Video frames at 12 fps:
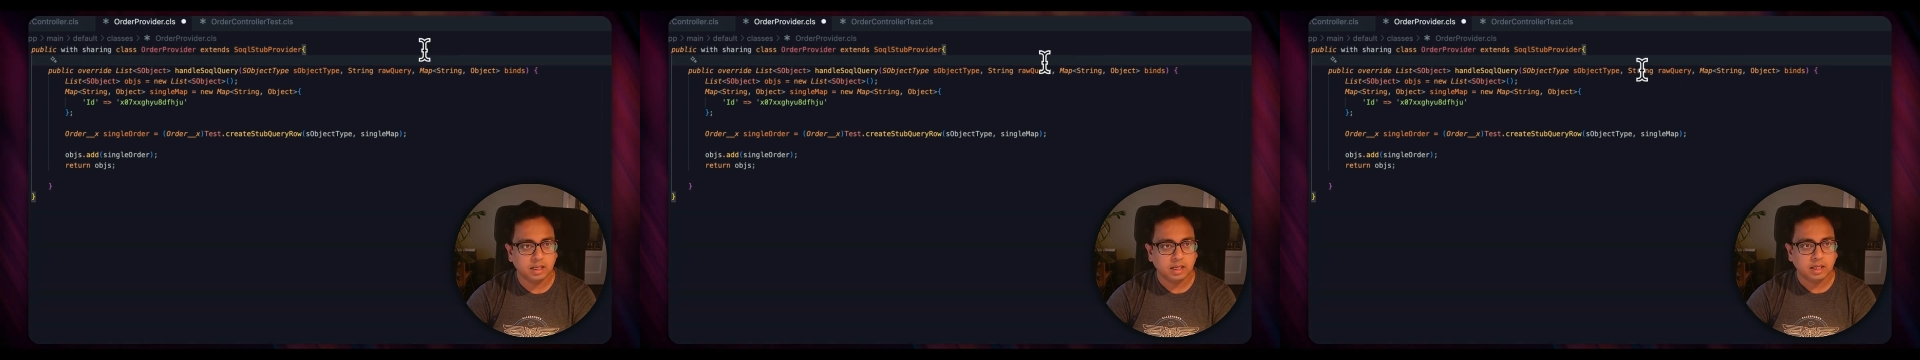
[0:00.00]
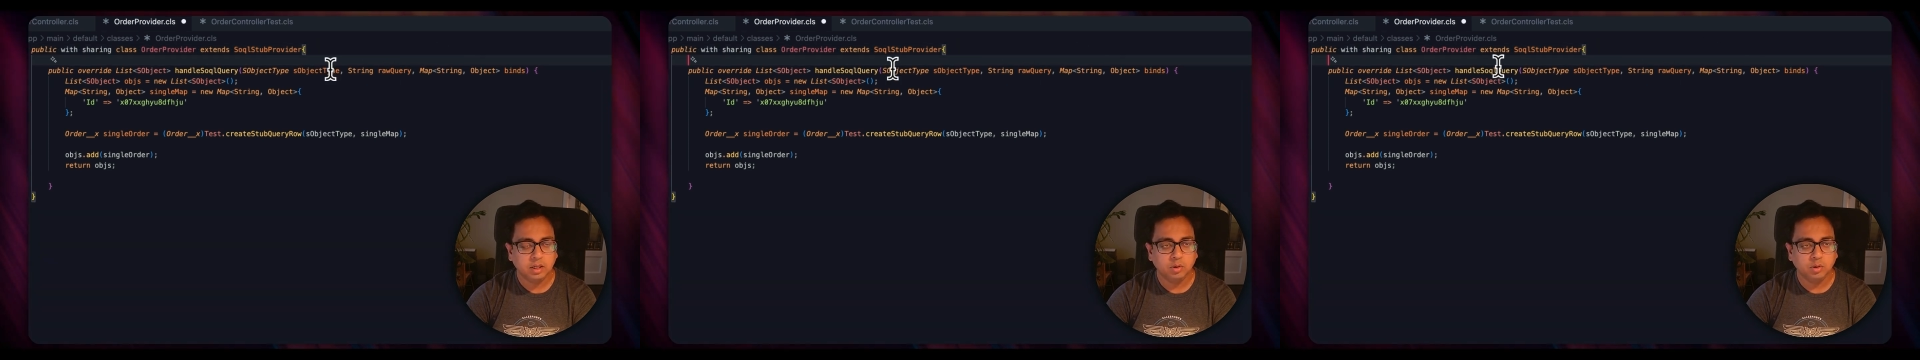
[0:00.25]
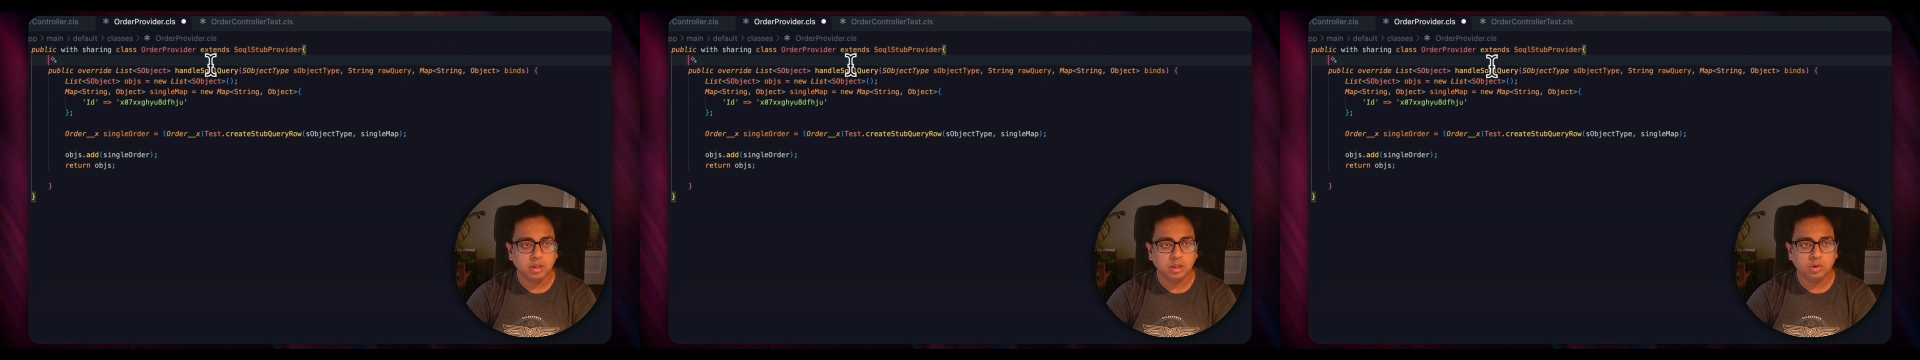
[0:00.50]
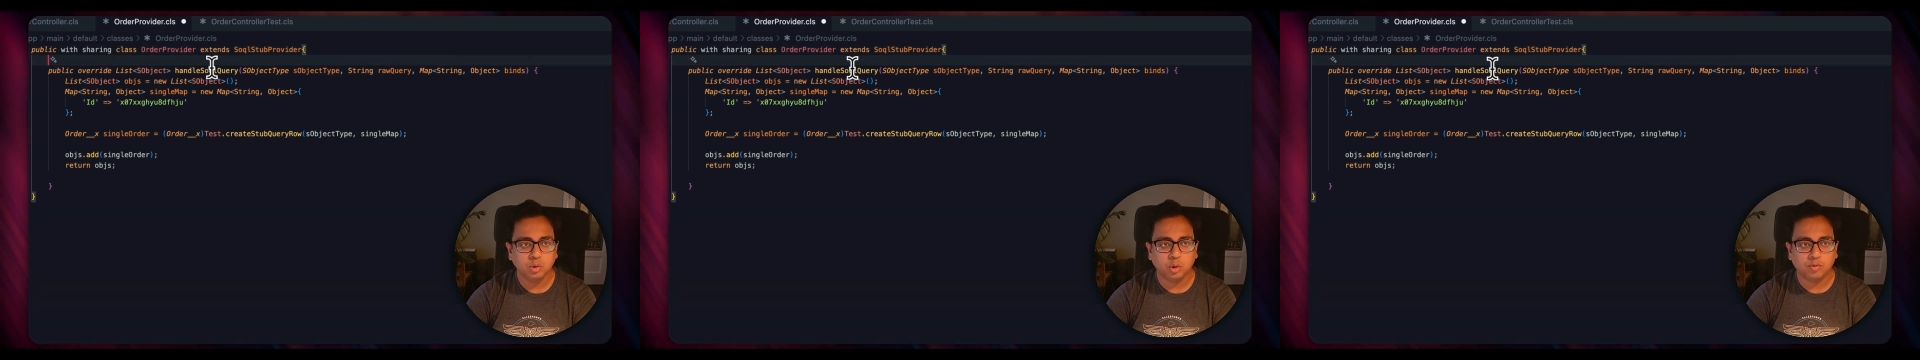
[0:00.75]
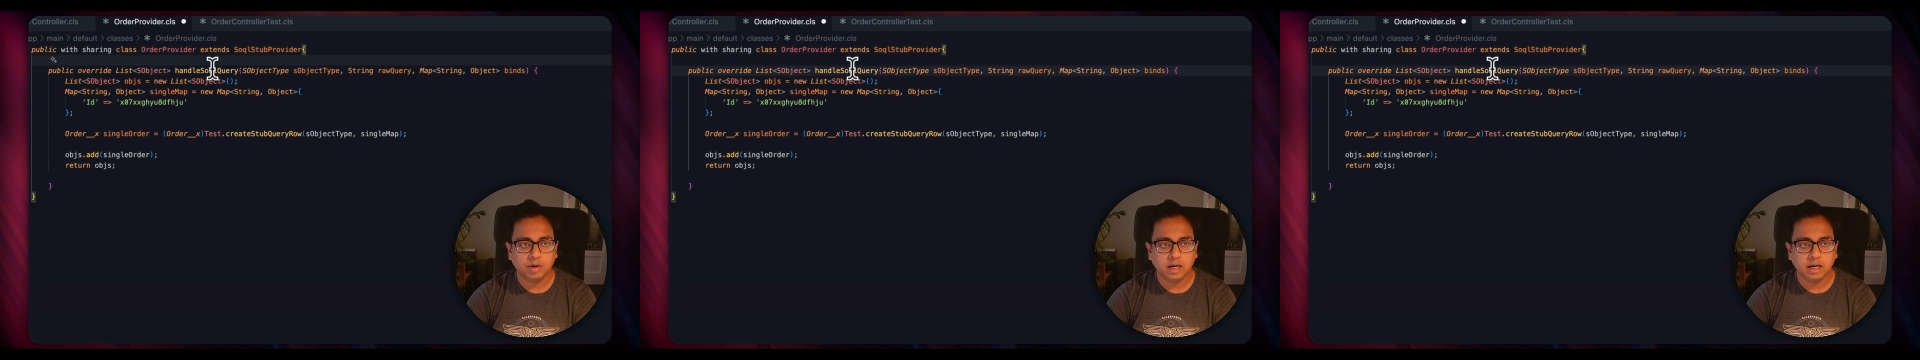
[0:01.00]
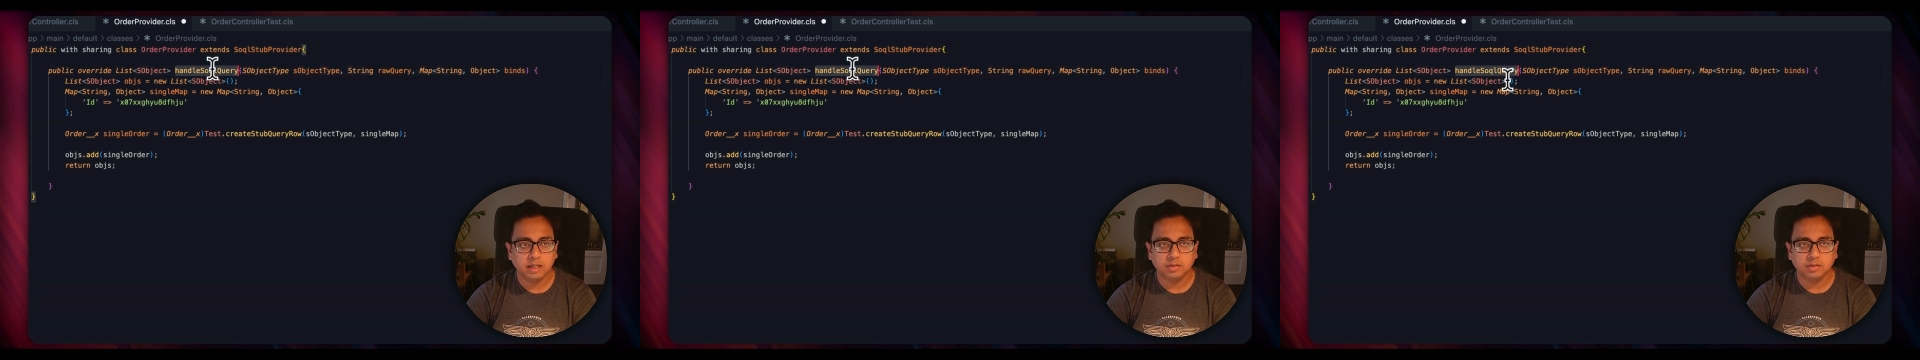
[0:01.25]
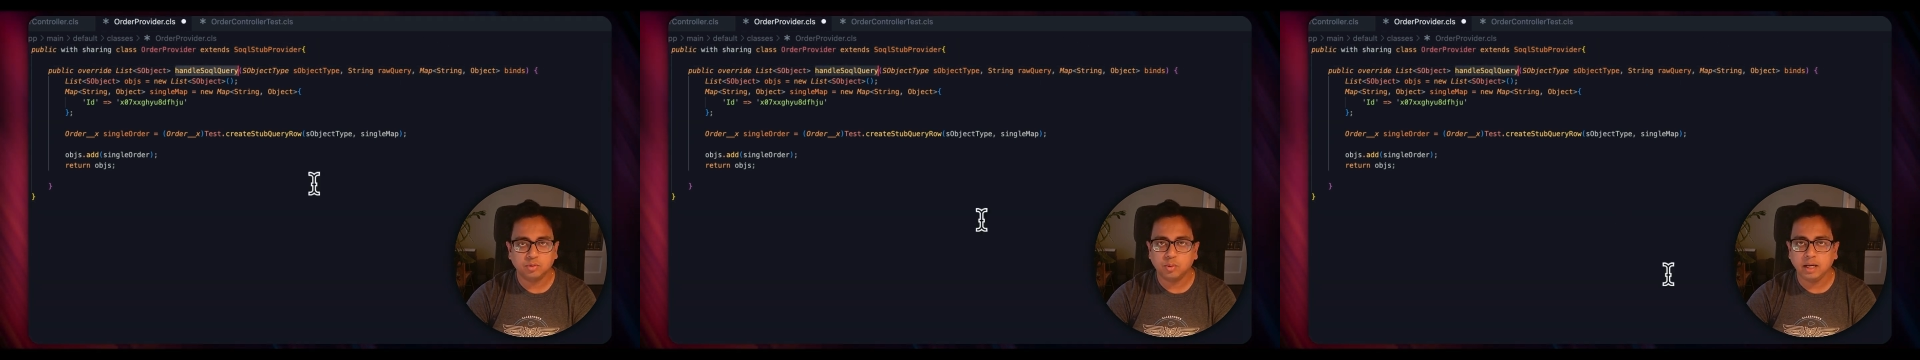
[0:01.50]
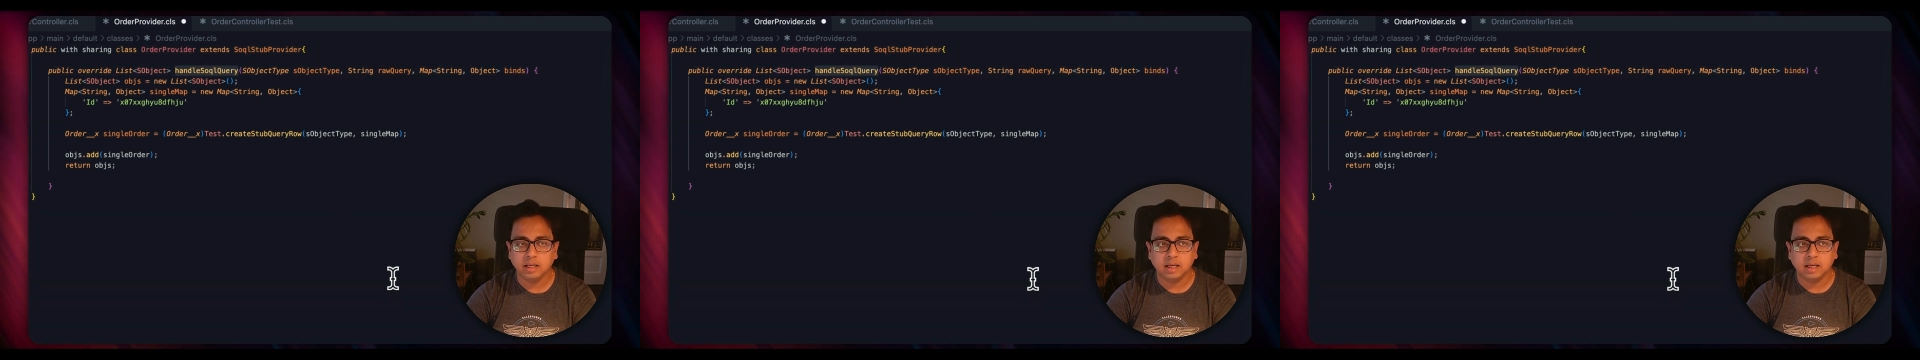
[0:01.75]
you need to override this query,